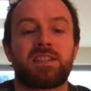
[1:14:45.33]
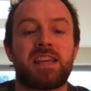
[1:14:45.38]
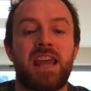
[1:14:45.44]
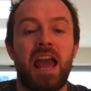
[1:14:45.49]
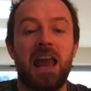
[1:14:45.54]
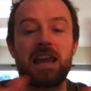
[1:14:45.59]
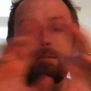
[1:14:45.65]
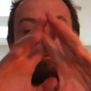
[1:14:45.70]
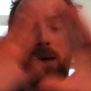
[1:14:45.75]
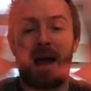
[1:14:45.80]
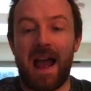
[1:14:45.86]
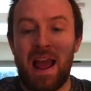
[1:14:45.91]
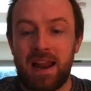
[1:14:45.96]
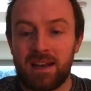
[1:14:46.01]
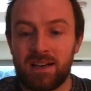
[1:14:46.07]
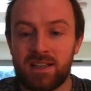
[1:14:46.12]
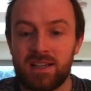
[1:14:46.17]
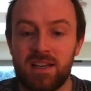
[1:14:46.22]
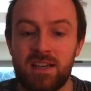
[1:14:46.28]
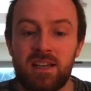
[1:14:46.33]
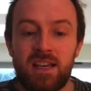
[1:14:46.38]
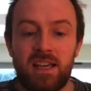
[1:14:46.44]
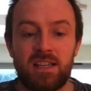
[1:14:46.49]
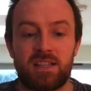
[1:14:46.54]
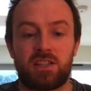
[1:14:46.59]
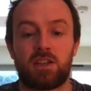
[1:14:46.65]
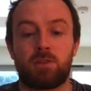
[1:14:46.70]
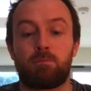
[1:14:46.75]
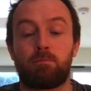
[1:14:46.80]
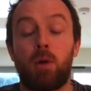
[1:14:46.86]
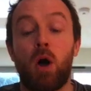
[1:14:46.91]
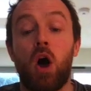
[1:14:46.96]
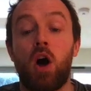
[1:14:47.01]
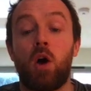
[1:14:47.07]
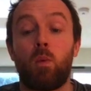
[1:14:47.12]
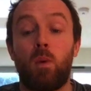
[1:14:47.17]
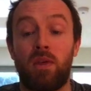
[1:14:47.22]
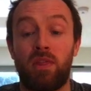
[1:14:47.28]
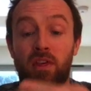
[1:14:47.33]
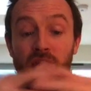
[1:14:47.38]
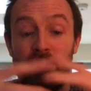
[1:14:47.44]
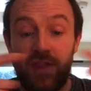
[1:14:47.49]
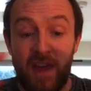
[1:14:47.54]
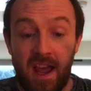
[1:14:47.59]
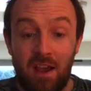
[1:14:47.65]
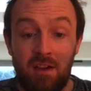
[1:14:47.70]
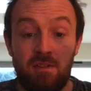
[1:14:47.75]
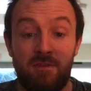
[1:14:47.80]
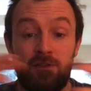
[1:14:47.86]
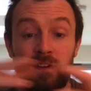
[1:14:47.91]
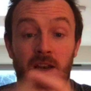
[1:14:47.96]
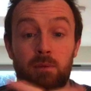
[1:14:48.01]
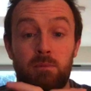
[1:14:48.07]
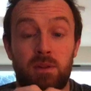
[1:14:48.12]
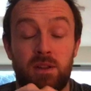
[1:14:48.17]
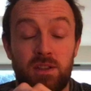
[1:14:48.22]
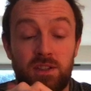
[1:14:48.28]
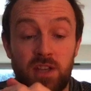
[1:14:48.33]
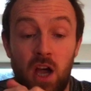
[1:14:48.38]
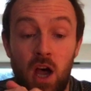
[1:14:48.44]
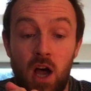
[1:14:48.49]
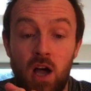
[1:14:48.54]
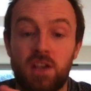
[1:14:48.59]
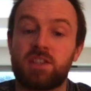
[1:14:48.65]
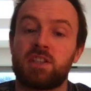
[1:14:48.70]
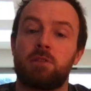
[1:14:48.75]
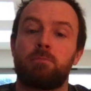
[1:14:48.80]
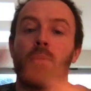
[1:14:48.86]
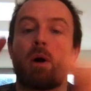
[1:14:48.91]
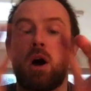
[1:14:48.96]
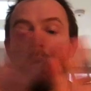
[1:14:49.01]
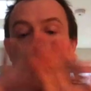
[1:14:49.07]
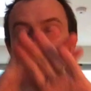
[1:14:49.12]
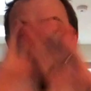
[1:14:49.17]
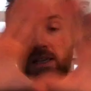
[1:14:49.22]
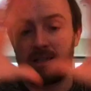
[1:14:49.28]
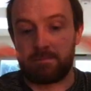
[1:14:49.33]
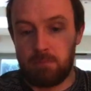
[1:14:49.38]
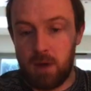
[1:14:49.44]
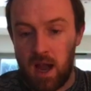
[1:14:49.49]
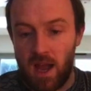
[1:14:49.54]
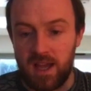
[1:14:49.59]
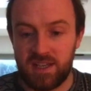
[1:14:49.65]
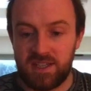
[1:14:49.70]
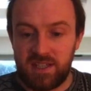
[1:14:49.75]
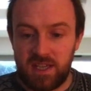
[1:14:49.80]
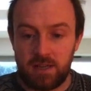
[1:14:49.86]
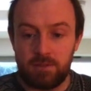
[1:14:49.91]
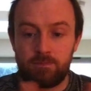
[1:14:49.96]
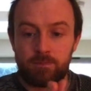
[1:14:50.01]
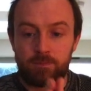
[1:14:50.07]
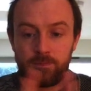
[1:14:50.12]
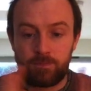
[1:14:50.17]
The A band is the part where the thick filaments are, so the part where there's myosin.